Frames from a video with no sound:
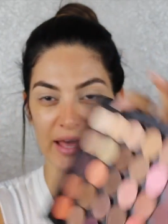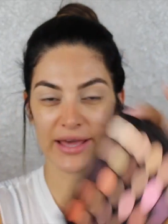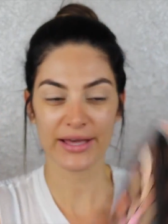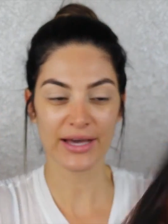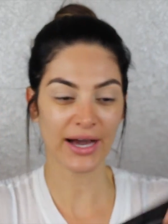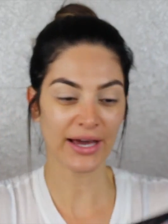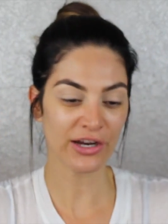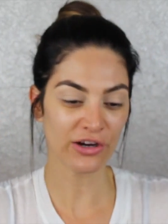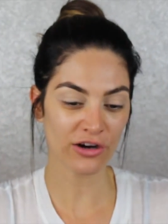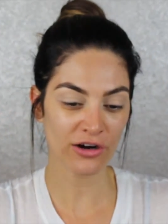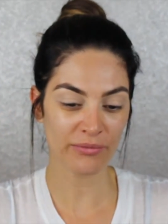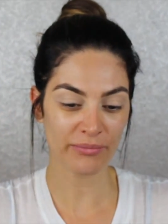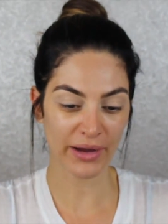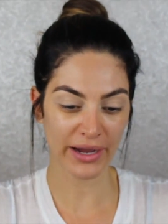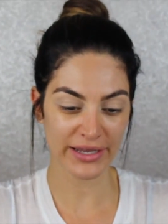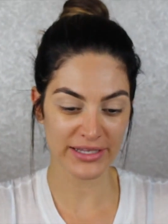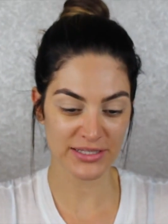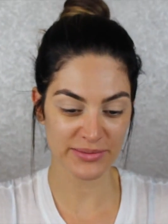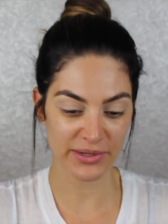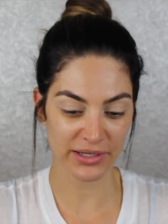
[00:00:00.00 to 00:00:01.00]
It kind of
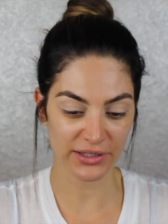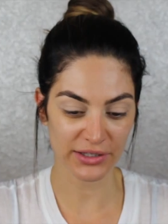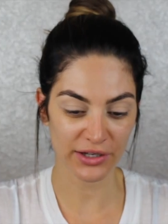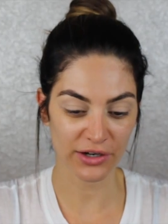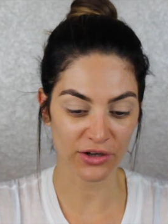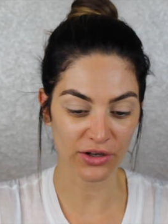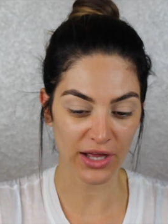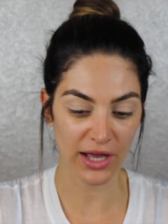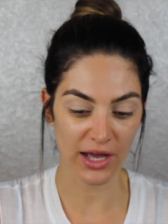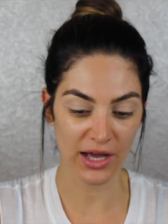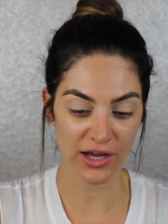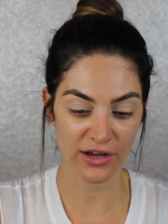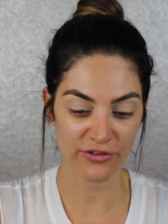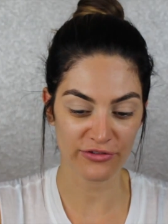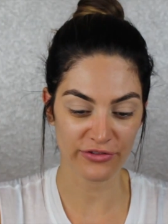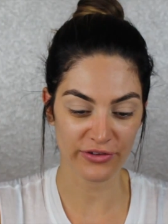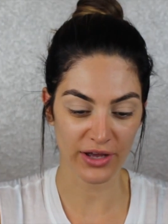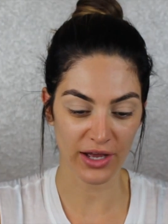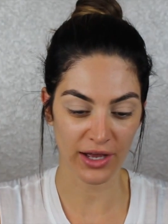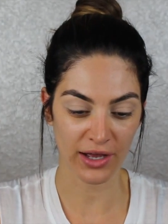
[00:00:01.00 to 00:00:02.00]
reminds me a little
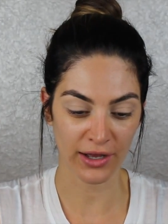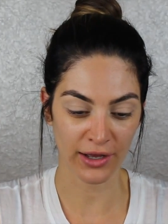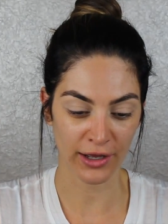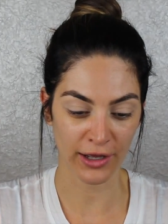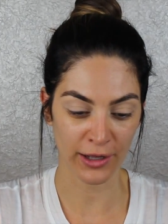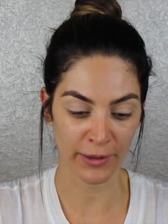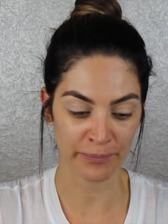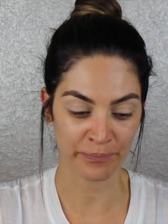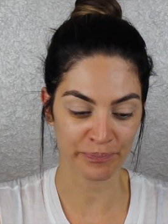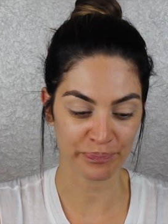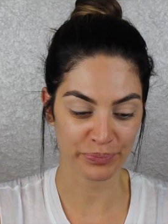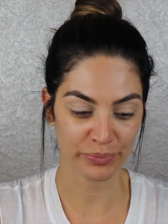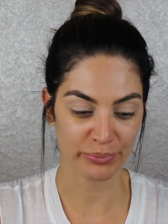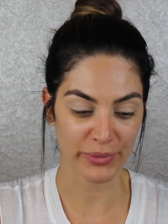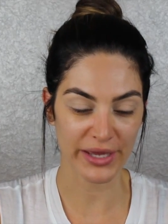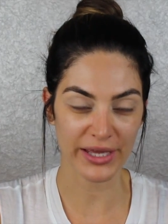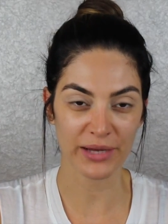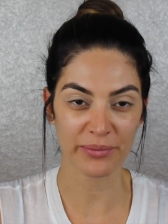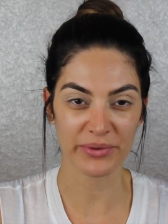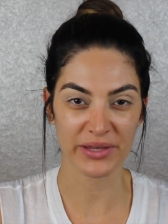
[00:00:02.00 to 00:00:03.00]
of
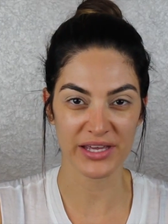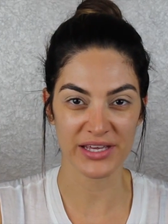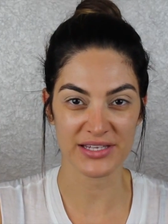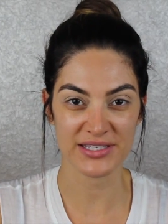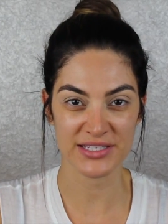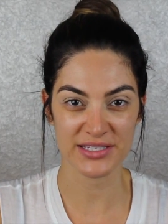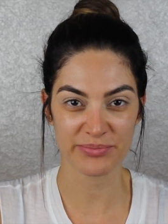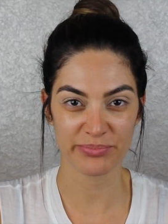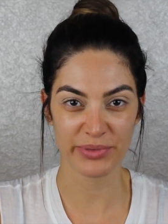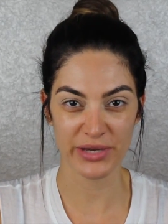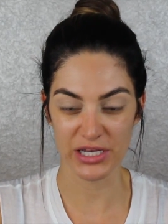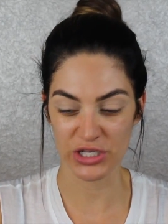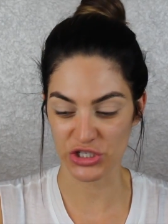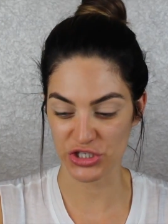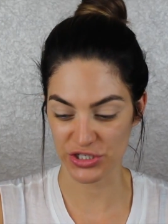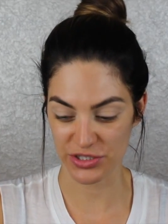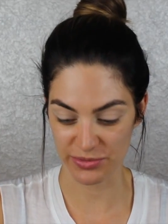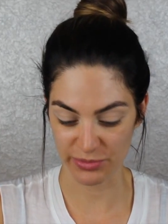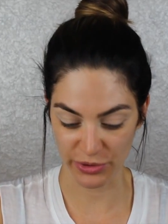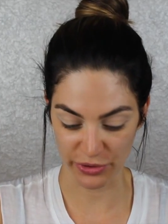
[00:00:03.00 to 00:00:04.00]
Makeup Geek's
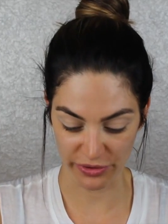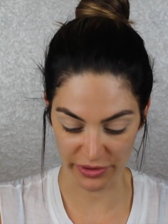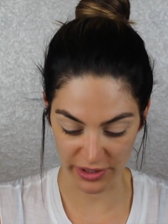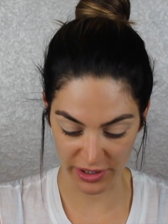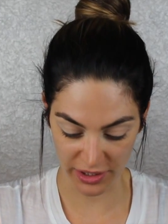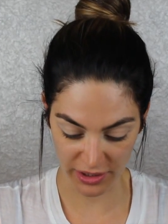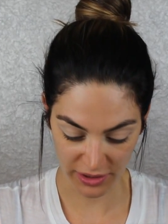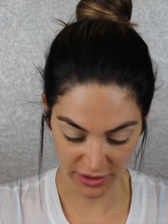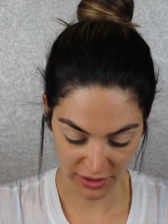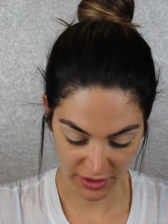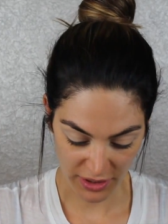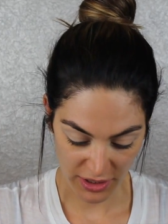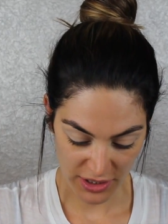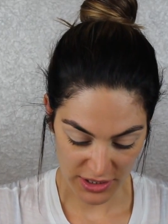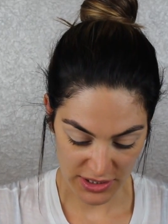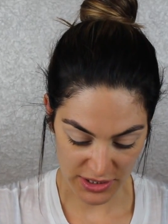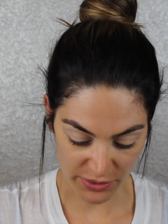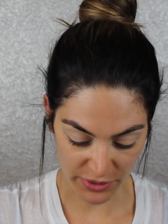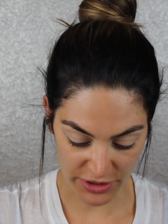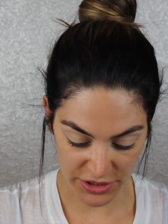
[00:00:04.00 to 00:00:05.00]
Peach Smoothie.
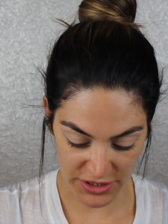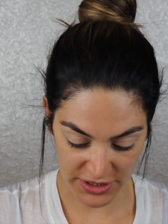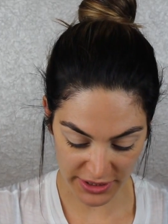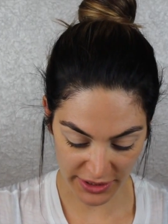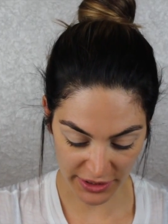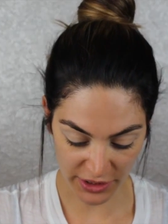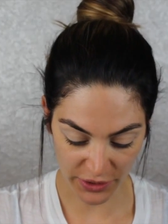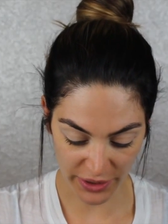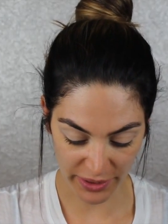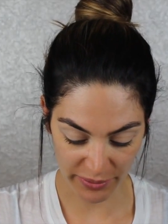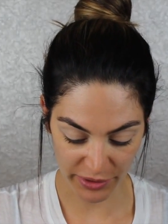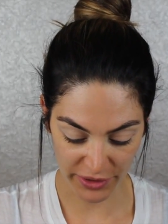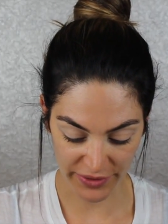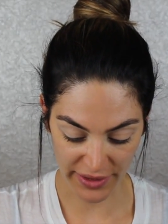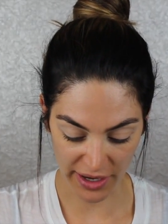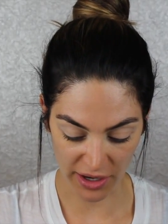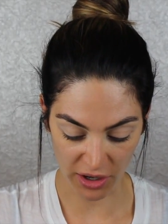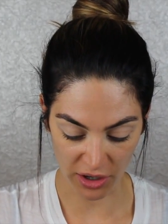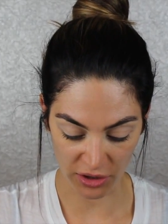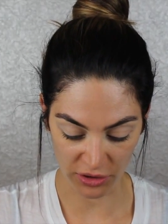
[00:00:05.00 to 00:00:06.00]
So we're just going to go ahead and put
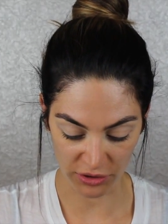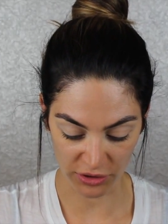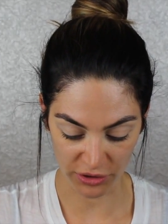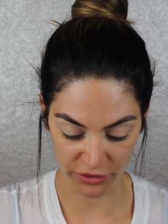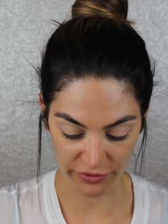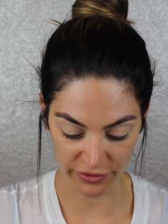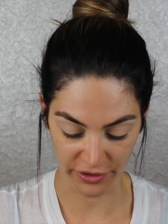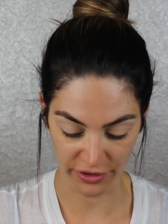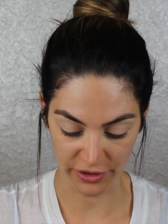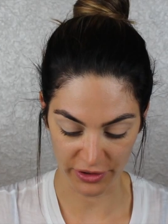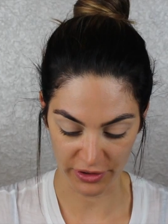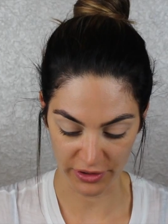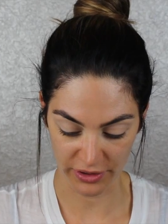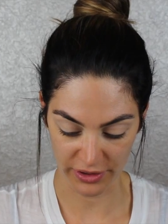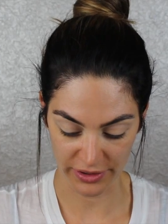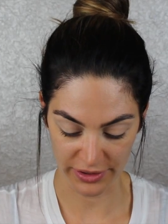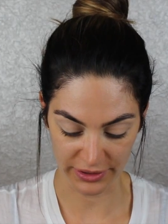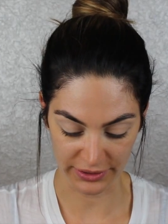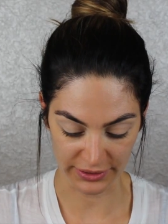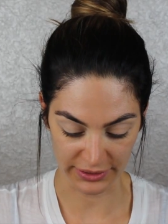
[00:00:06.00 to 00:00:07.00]
that all over
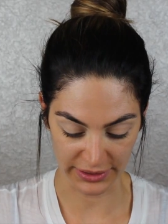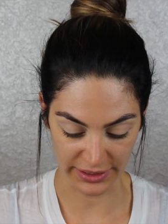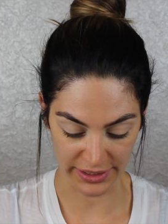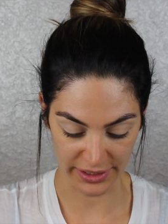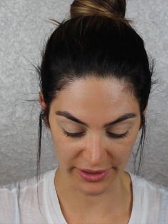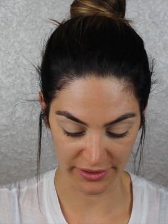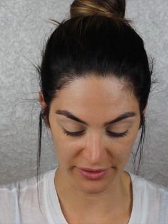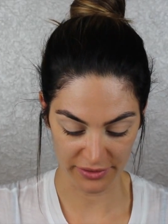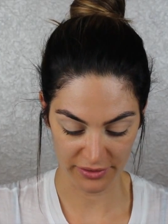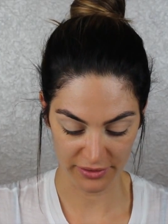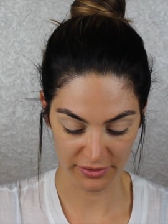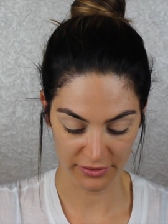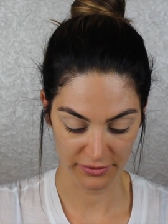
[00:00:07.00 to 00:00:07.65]
the lid.